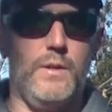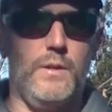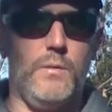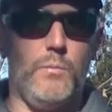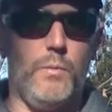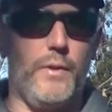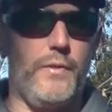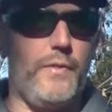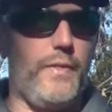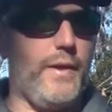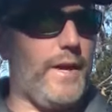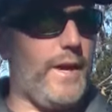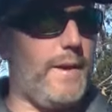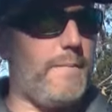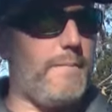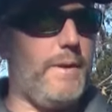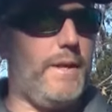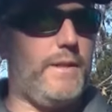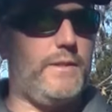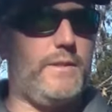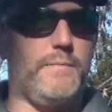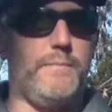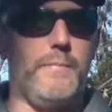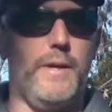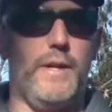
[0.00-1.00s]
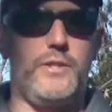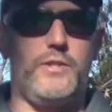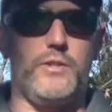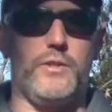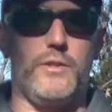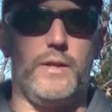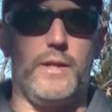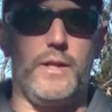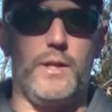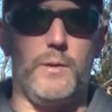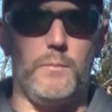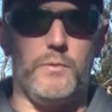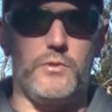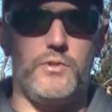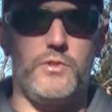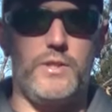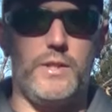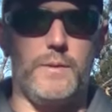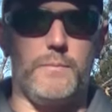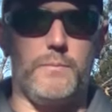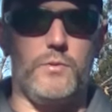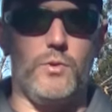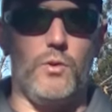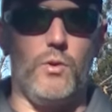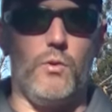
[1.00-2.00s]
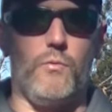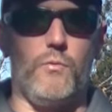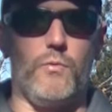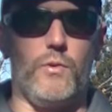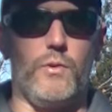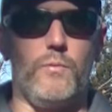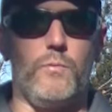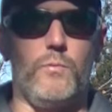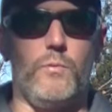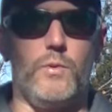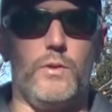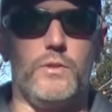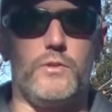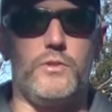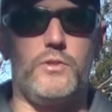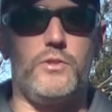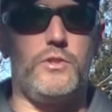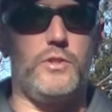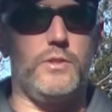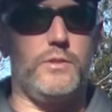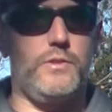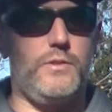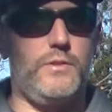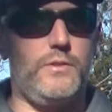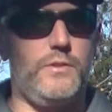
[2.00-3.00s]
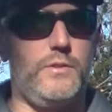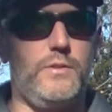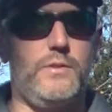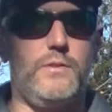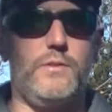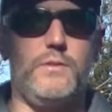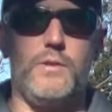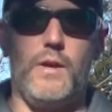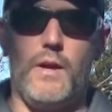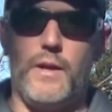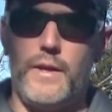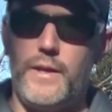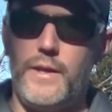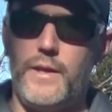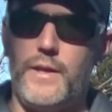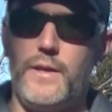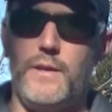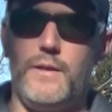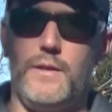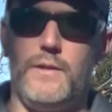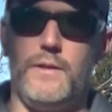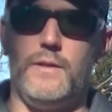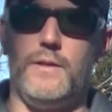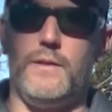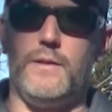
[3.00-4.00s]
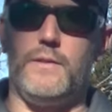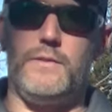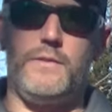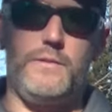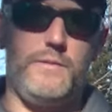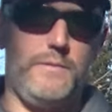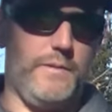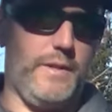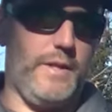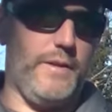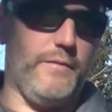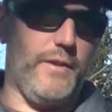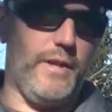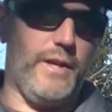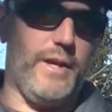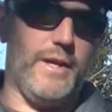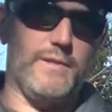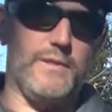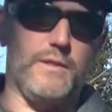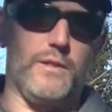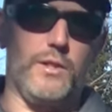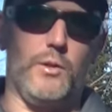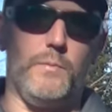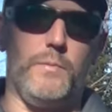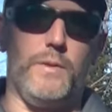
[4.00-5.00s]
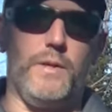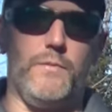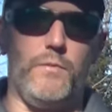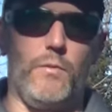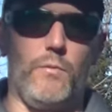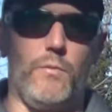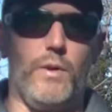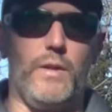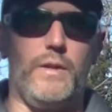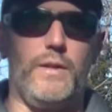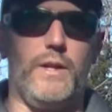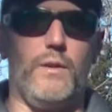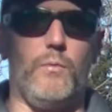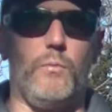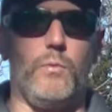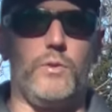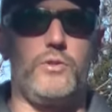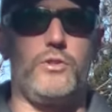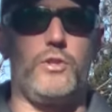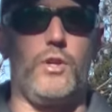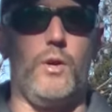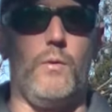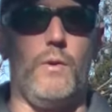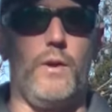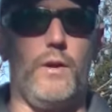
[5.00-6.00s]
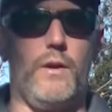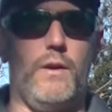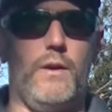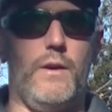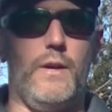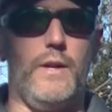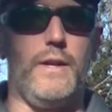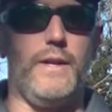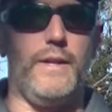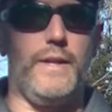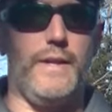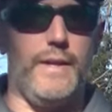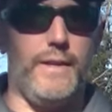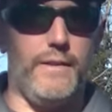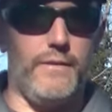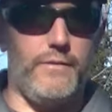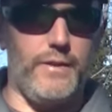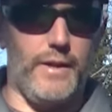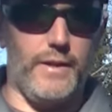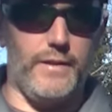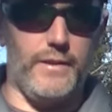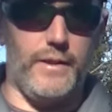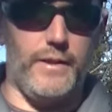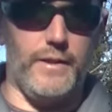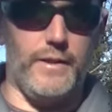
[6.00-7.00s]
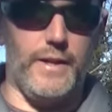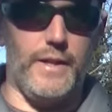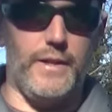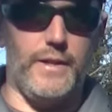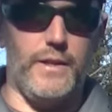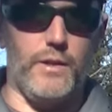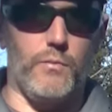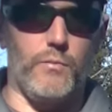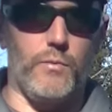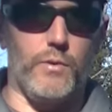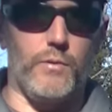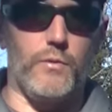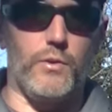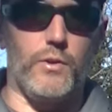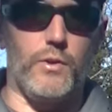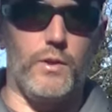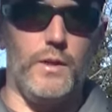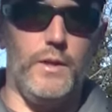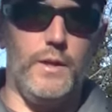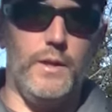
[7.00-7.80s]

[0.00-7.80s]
One thing I meant to mention, and I almost skipped over it, was just talking, giving you guys a little bit of a rundown of what's going on inside the Connecticut River.